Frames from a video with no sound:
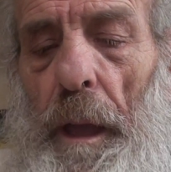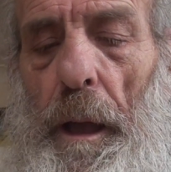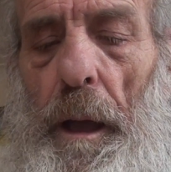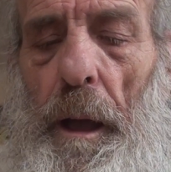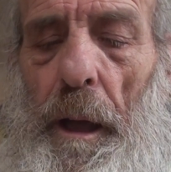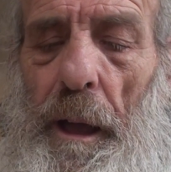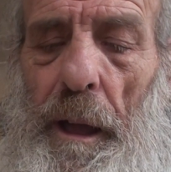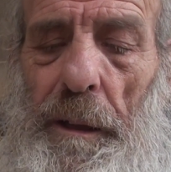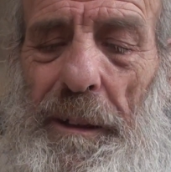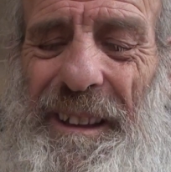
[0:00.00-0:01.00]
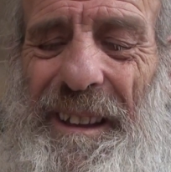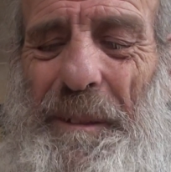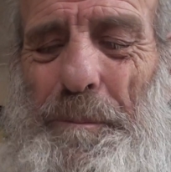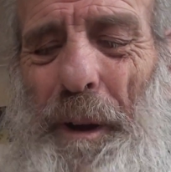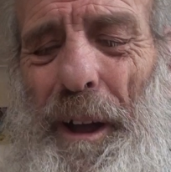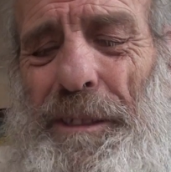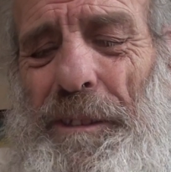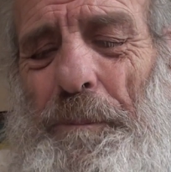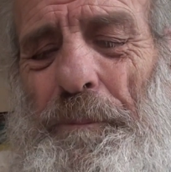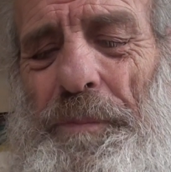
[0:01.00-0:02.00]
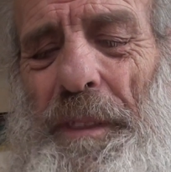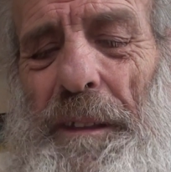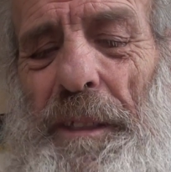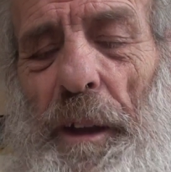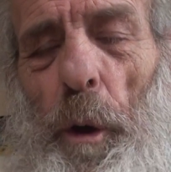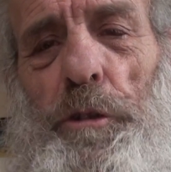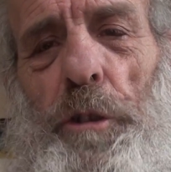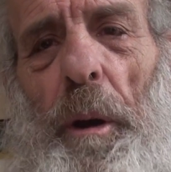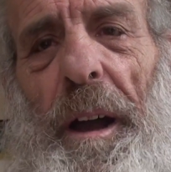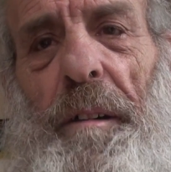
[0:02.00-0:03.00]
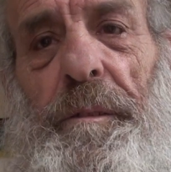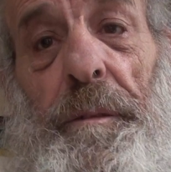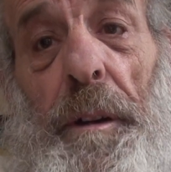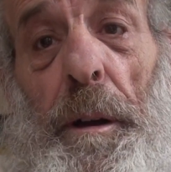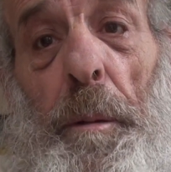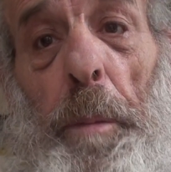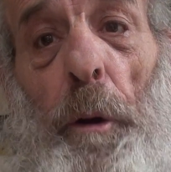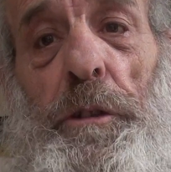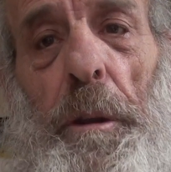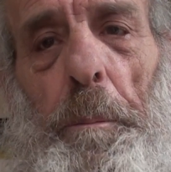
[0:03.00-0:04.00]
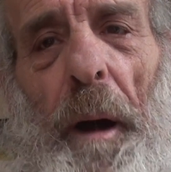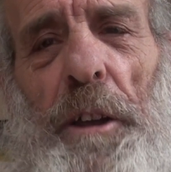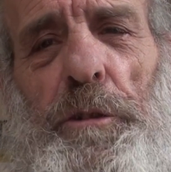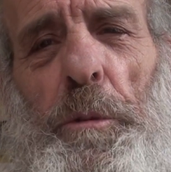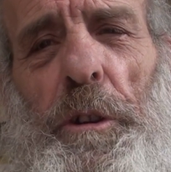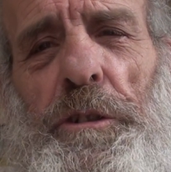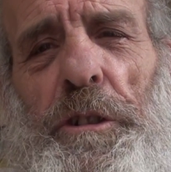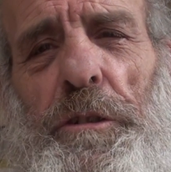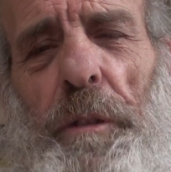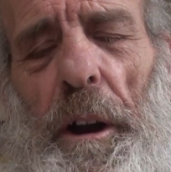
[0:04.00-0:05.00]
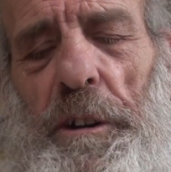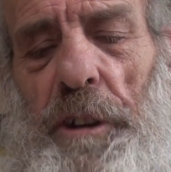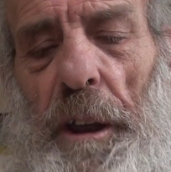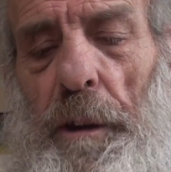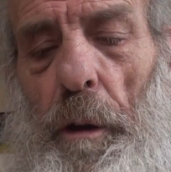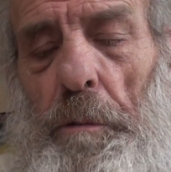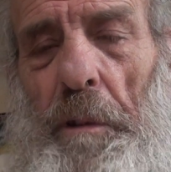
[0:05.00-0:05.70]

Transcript: uh, but they also have uh, posted passwords as far as I know.